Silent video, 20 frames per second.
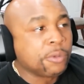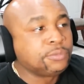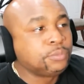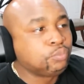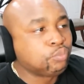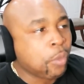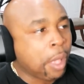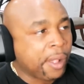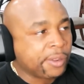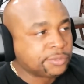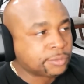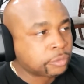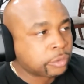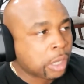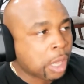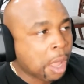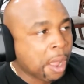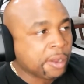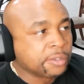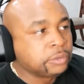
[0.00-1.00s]
Well,
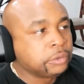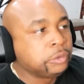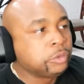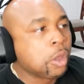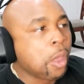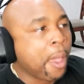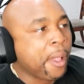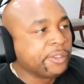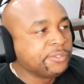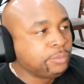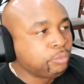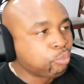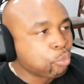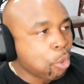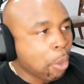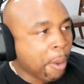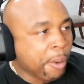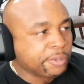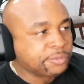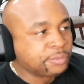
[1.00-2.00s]
I'd make him
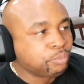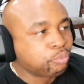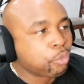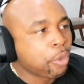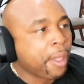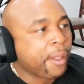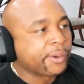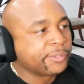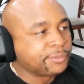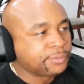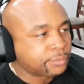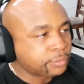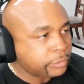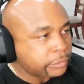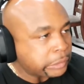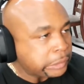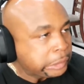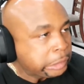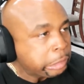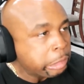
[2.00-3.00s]
fall in love with
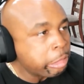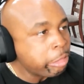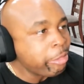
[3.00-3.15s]
me.